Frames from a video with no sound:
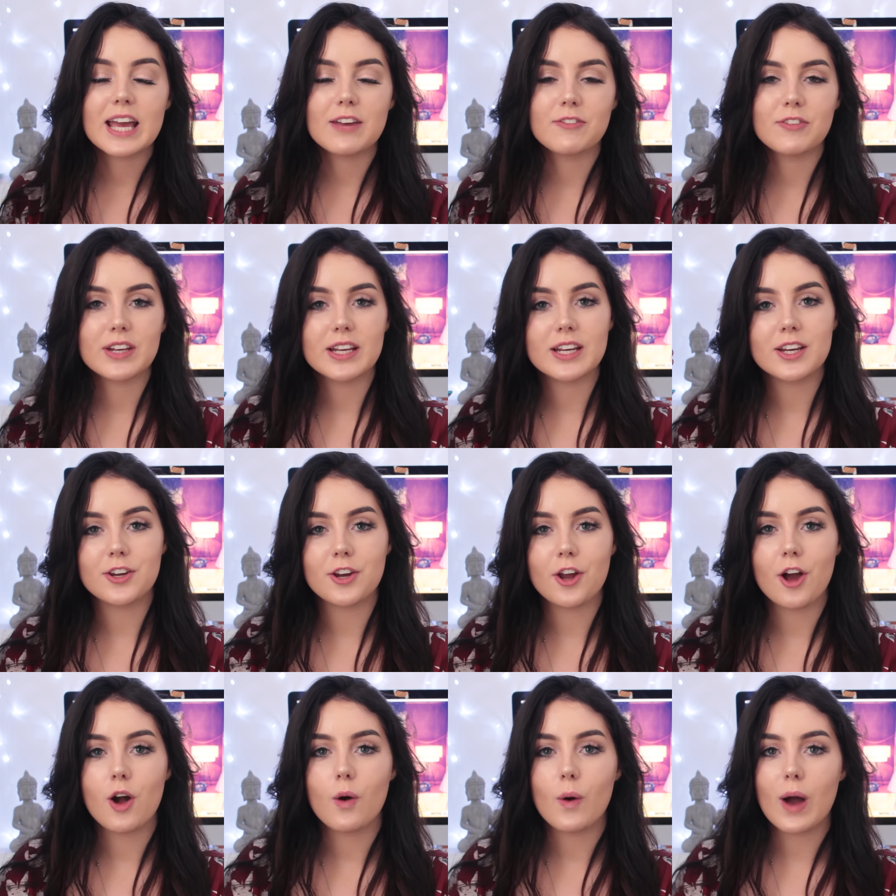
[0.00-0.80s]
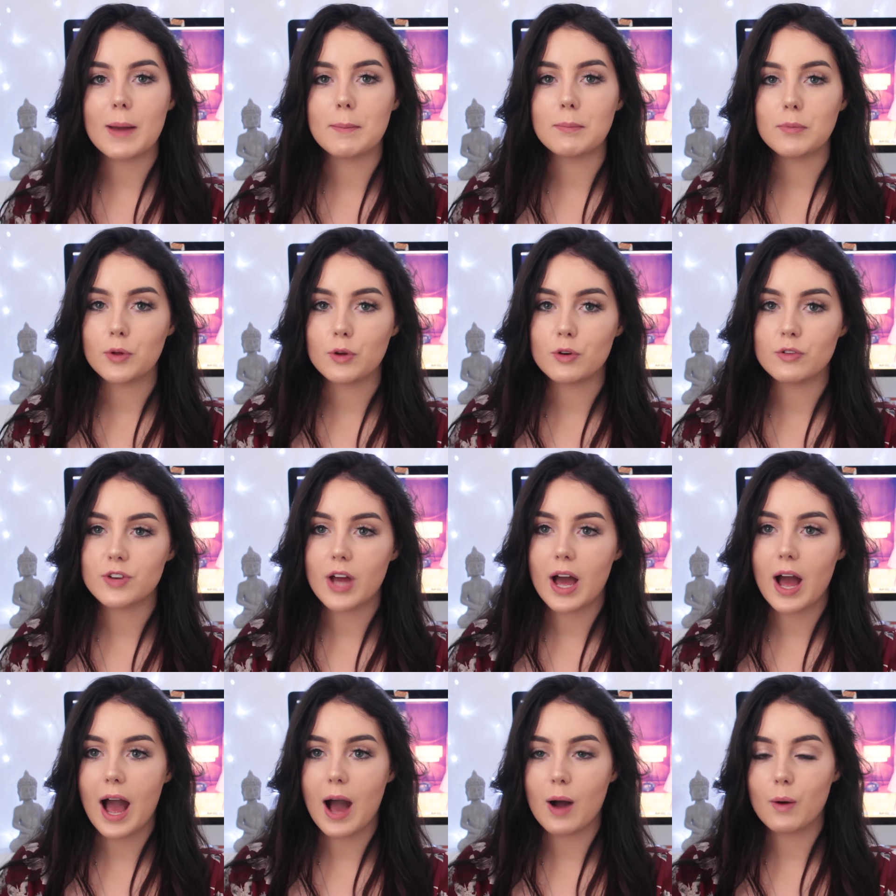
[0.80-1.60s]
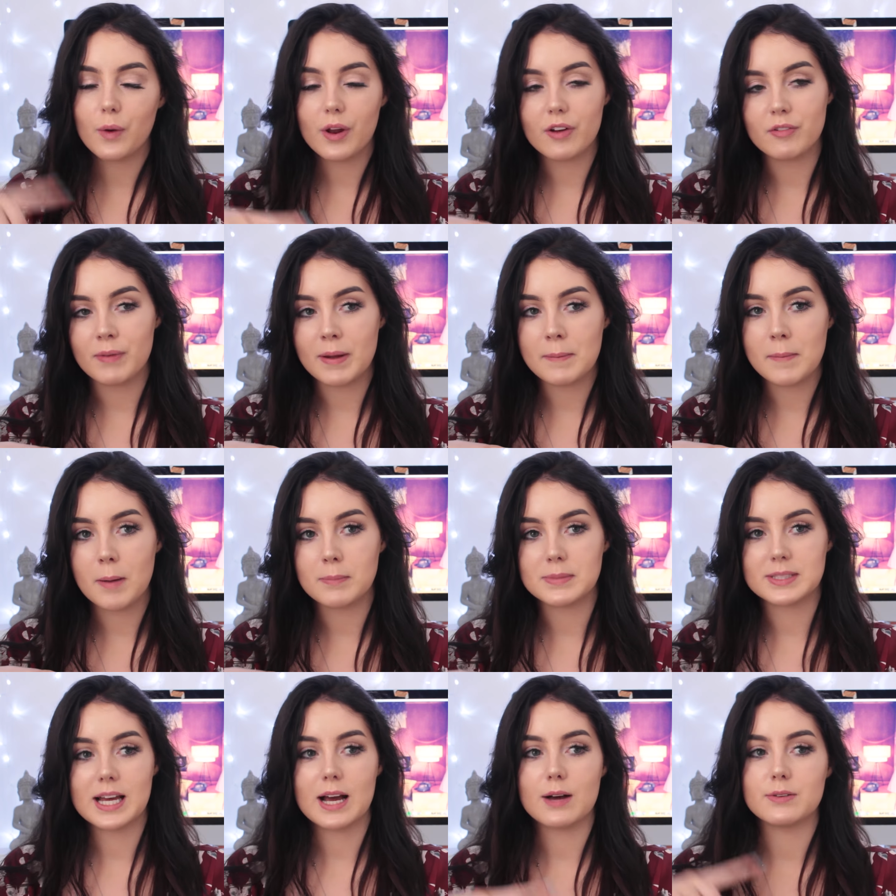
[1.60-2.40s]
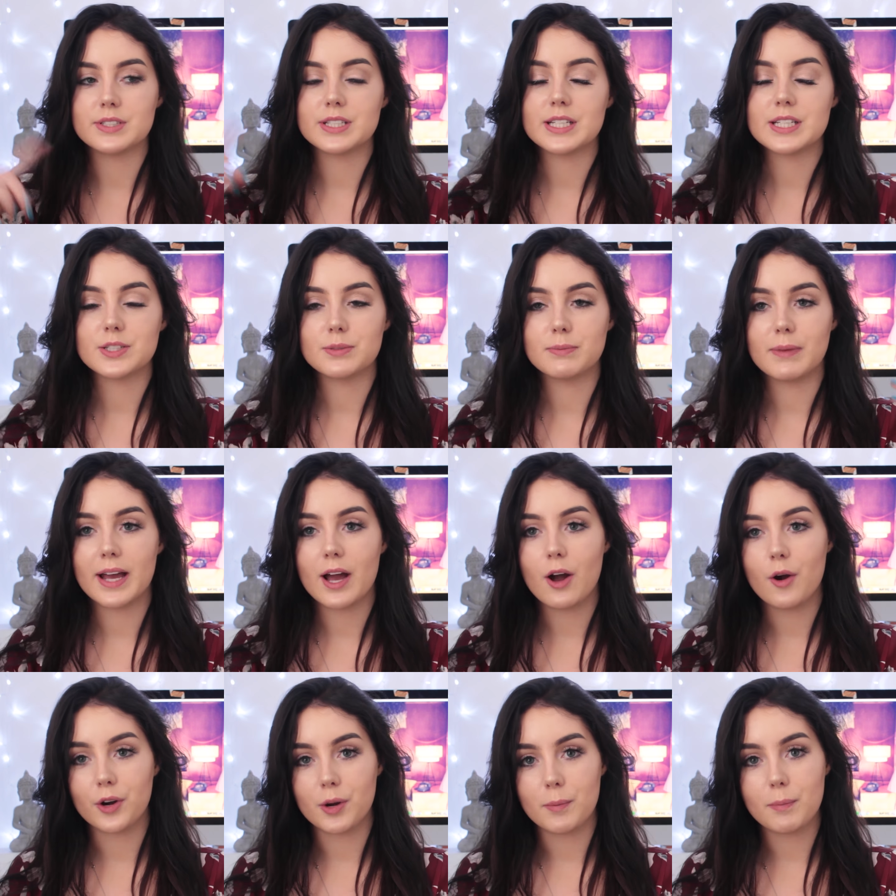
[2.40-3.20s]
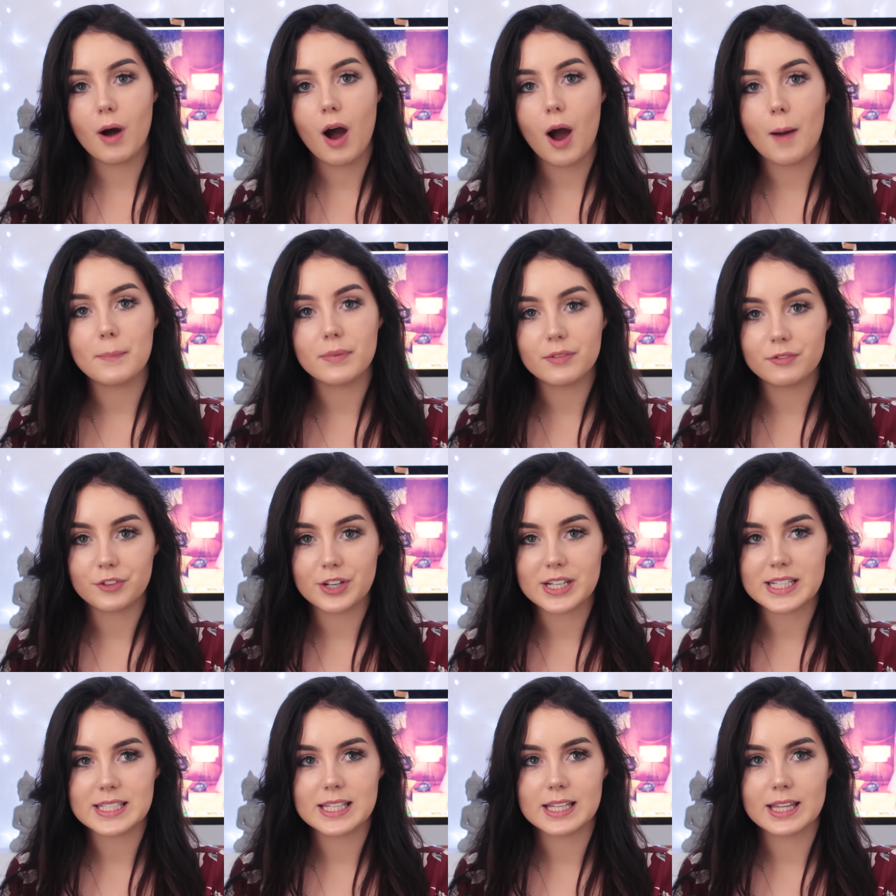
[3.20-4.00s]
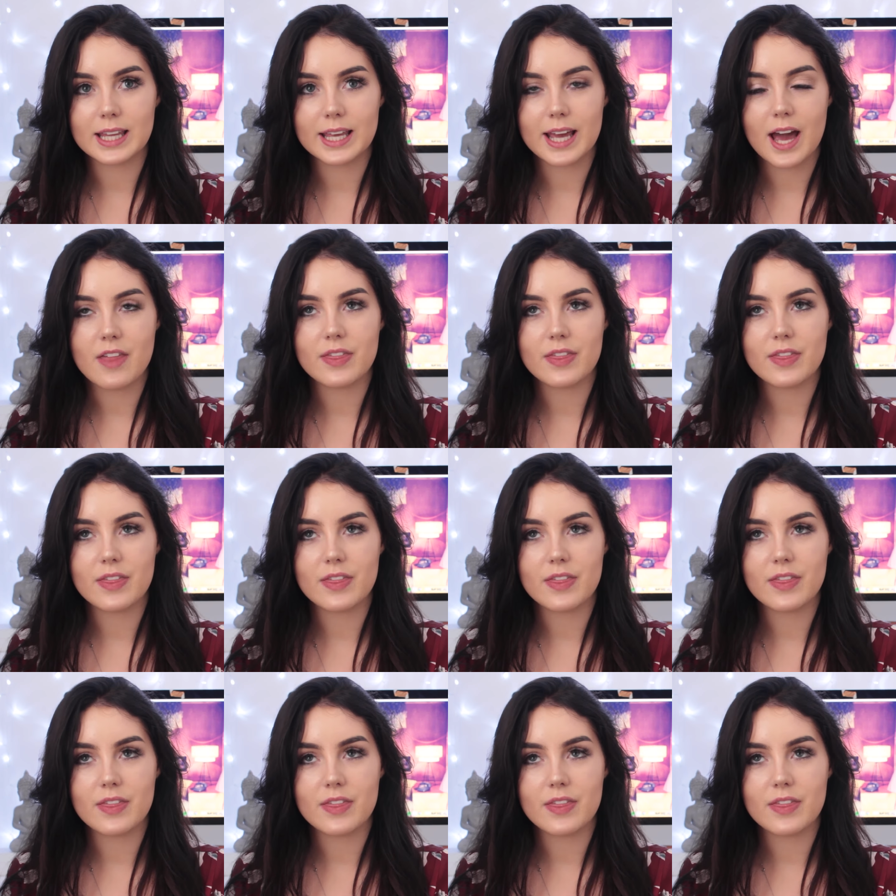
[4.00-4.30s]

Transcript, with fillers: If you didn't know, I moved out of my mom's house and into my own apartment recently.